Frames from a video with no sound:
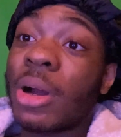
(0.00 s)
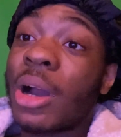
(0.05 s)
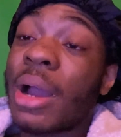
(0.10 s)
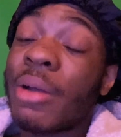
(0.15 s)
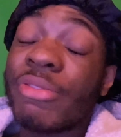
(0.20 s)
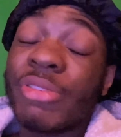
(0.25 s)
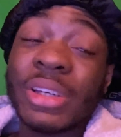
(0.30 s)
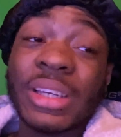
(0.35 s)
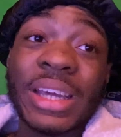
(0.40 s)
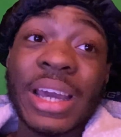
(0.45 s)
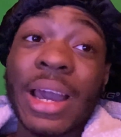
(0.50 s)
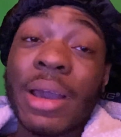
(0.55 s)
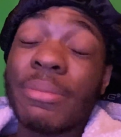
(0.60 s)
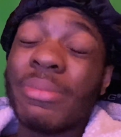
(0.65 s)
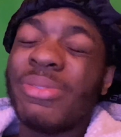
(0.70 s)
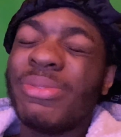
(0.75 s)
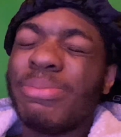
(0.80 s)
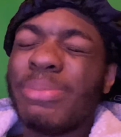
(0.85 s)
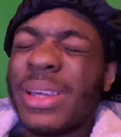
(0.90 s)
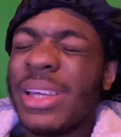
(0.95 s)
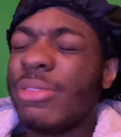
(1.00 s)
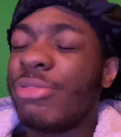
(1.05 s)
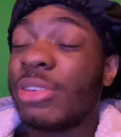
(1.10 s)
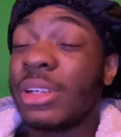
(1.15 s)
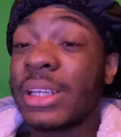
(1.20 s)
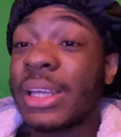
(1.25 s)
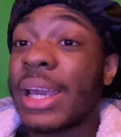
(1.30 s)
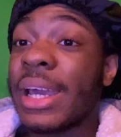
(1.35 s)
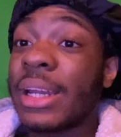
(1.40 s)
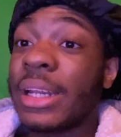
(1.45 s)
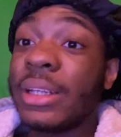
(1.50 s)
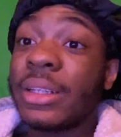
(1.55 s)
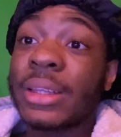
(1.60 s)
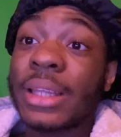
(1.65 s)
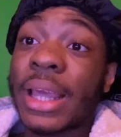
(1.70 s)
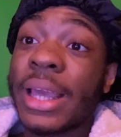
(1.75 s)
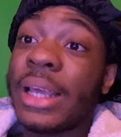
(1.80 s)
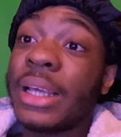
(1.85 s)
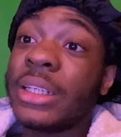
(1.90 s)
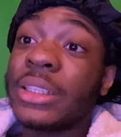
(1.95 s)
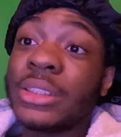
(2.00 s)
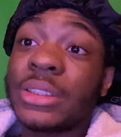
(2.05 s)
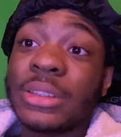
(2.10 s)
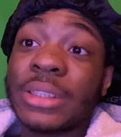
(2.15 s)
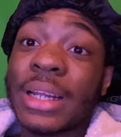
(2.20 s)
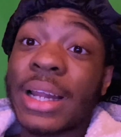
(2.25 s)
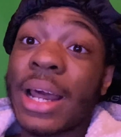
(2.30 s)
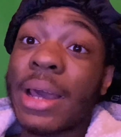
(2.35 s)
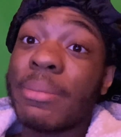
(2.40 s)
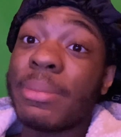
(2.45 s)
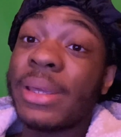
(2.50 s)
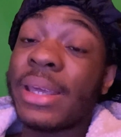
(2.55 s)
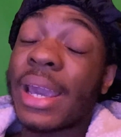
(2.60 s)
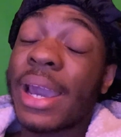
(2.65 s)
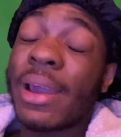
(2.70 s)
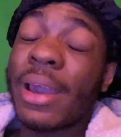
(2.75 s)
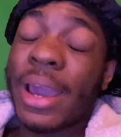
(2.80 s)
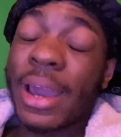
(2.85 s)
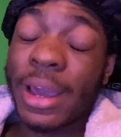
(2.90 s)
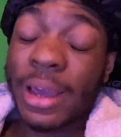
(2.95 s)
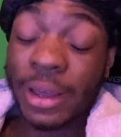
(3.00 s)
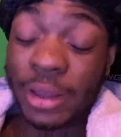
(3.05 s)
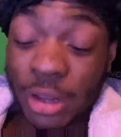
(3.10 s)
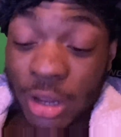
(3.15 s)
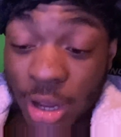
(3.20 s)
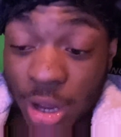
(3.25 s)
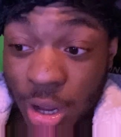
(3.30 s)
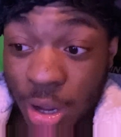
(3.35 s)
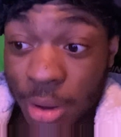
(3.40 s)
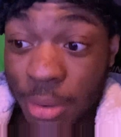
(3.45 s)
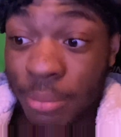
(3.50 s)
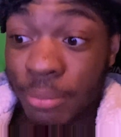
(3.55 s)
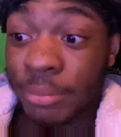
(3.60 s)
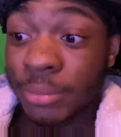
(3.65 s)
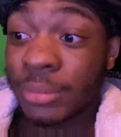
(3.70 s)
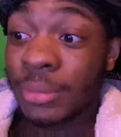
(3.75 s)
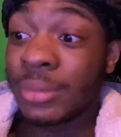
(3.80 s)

I forget I be forgetting things that I be ha- um